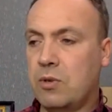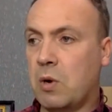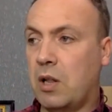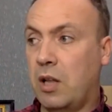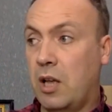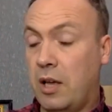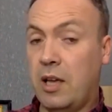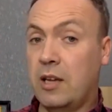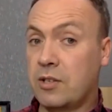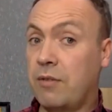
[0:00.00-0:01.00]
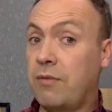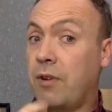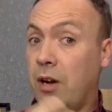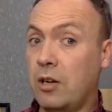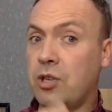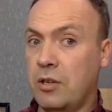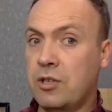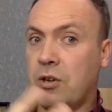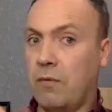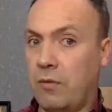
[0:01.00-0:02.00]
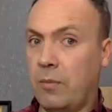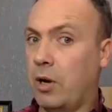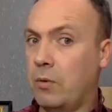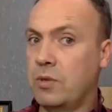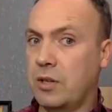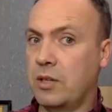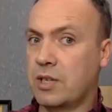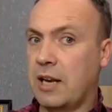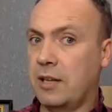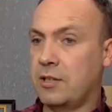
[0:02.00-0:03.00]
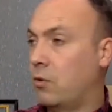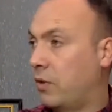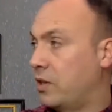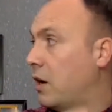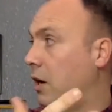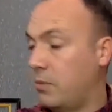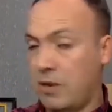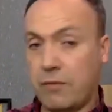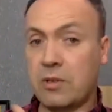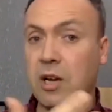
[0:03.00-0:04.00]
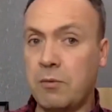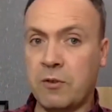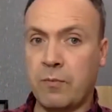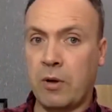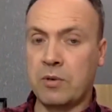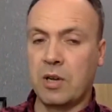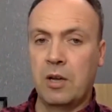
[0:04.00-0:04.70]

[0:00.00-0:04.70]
well, here's the functions of the bones and the skeleton, or the different types of bones.